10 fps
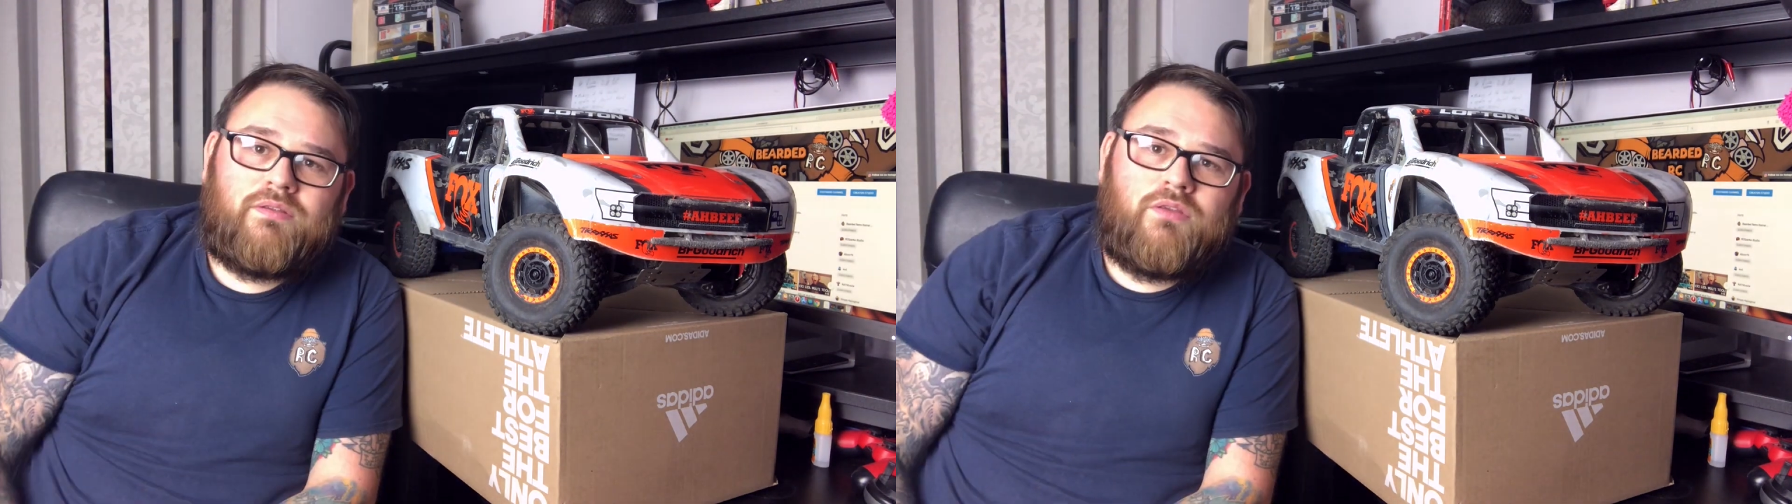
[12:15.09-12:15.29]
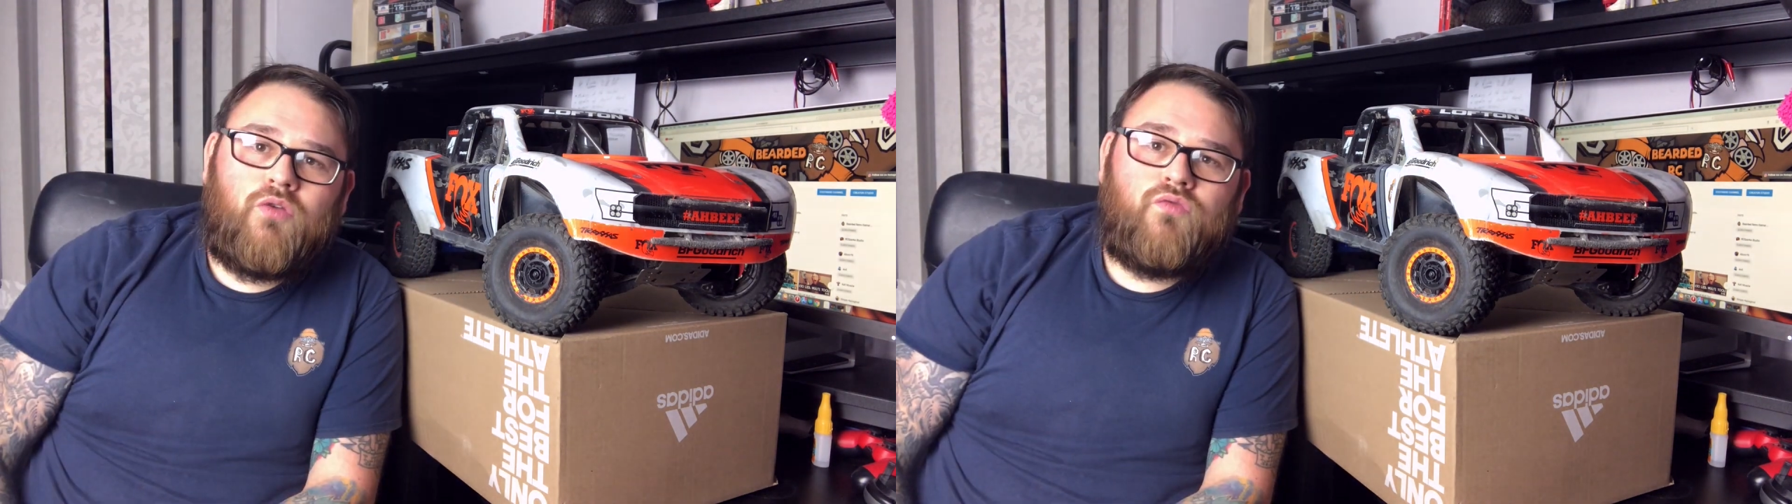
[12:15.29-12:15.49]

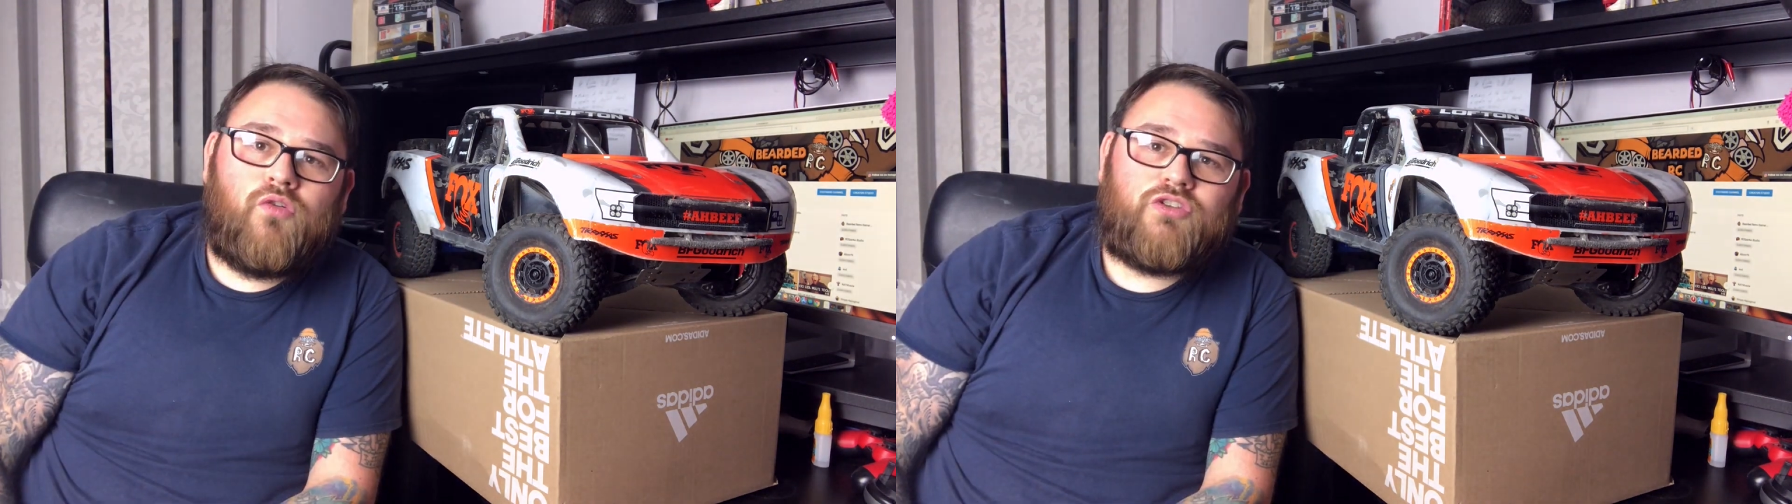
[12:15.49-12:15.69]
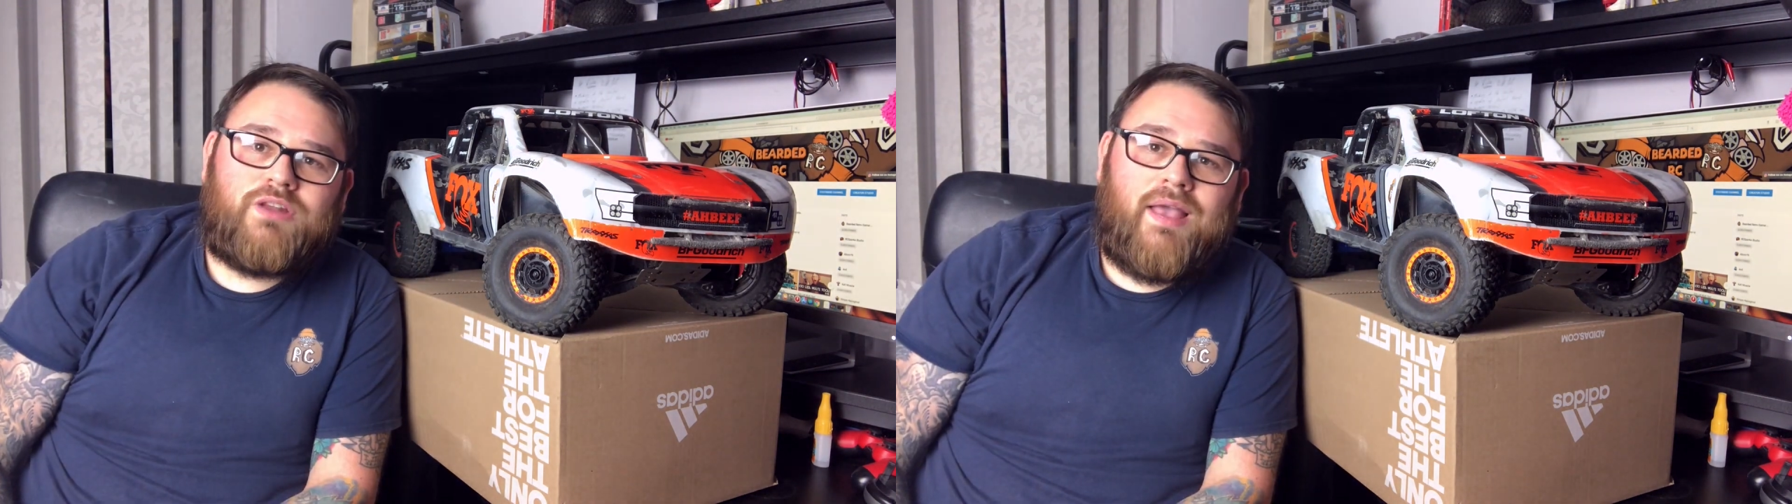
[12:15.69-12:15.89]
New
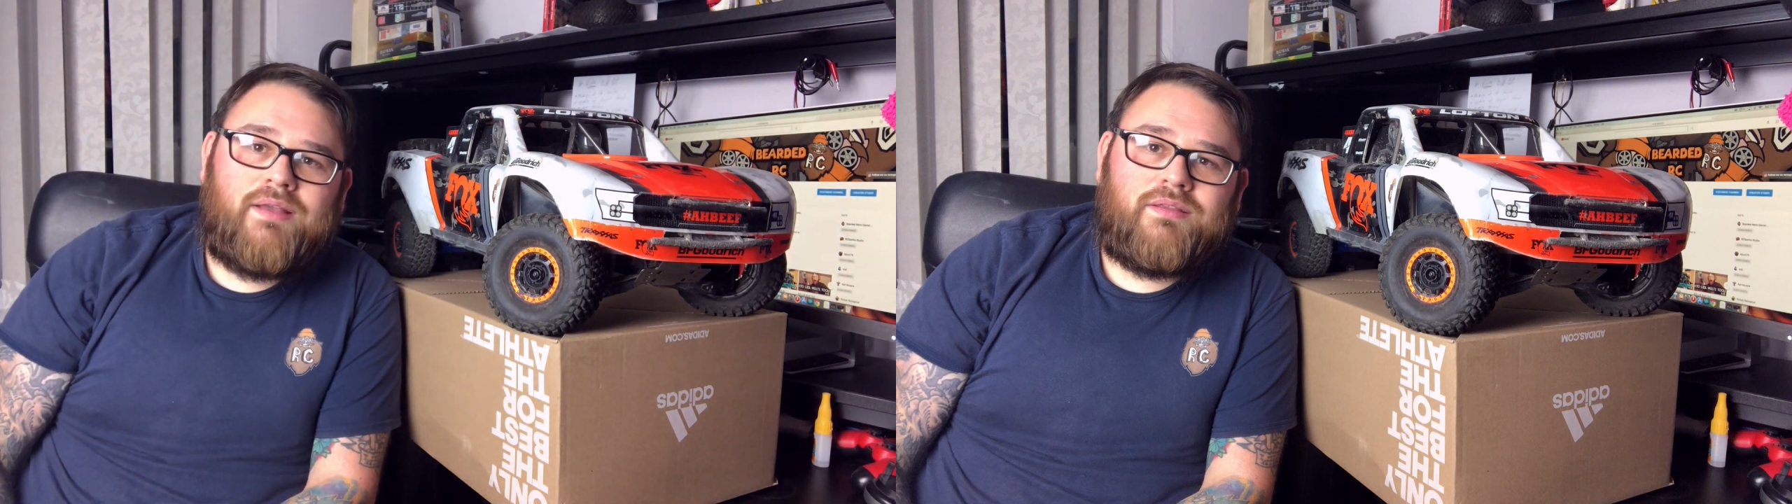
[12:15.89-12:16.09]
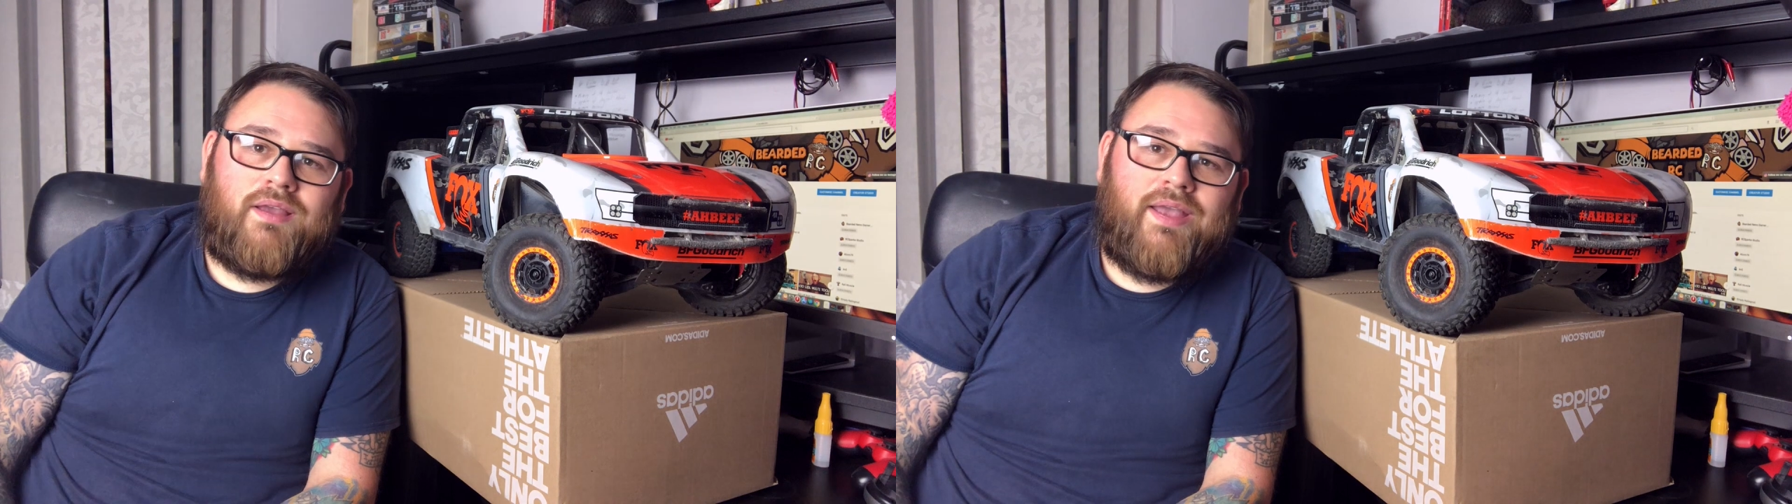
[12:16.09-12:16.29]
Rustler,
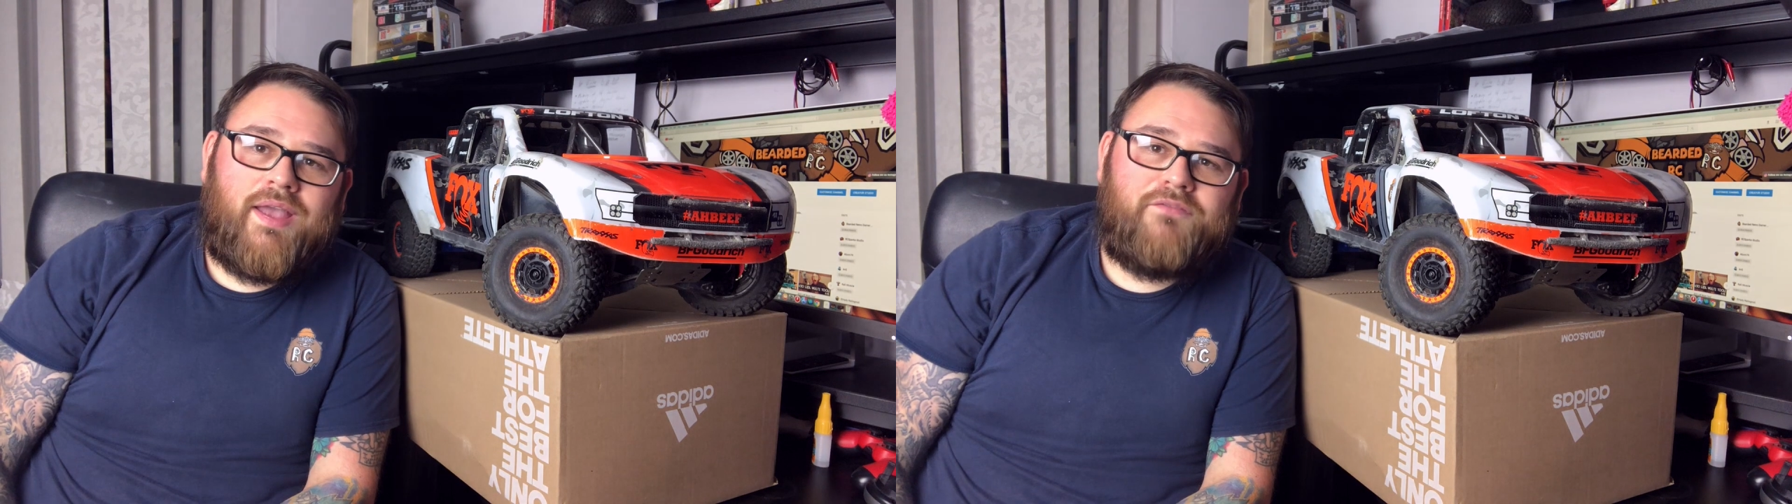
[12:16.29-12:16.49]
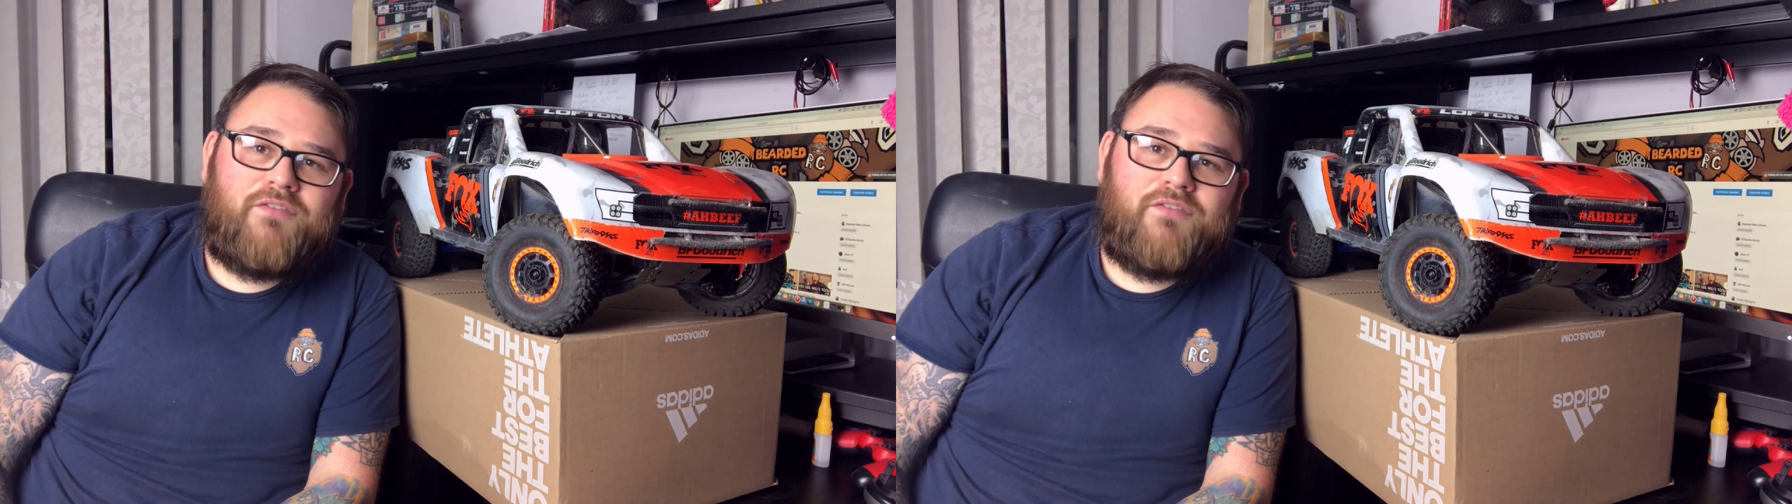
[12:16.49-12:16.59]
the